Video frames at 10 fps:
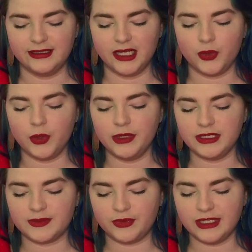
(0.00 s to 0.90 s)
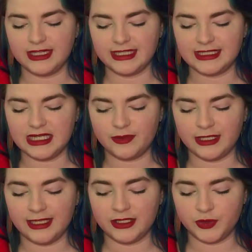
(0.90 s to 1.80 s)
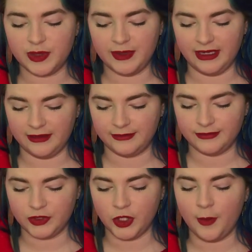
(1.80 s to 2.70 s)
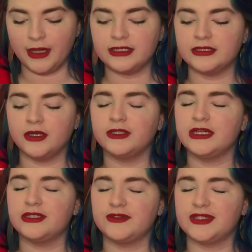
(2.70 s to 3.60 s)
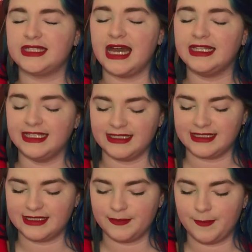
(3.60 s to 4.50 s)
A woman is breathing deeply and weeping, not out of sadness.